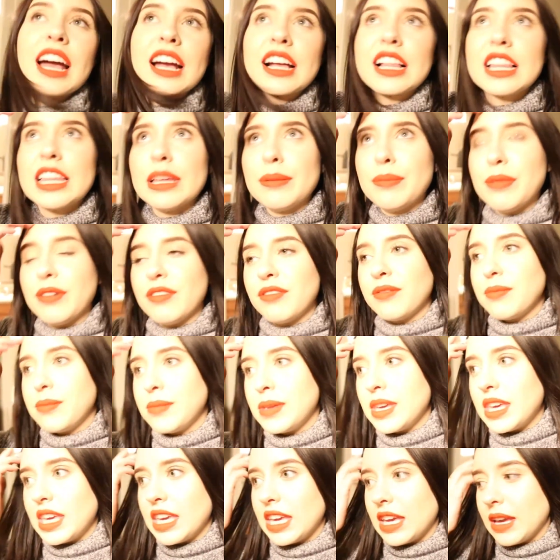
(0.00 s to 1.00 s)
a clip of
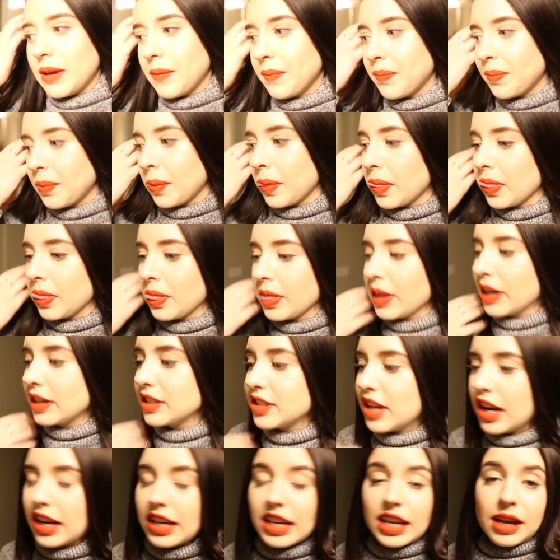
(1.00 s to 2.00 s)
me
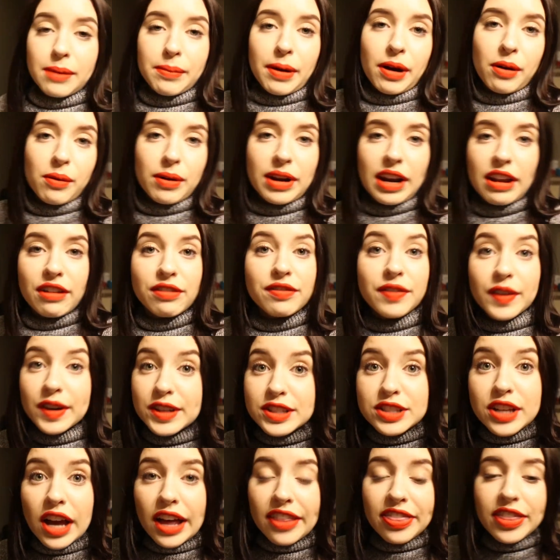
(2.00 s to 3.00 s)
talking about when I
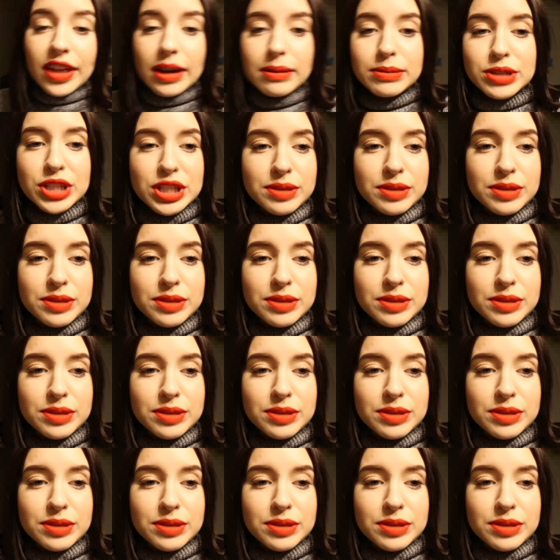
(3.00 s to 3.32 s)
first got them,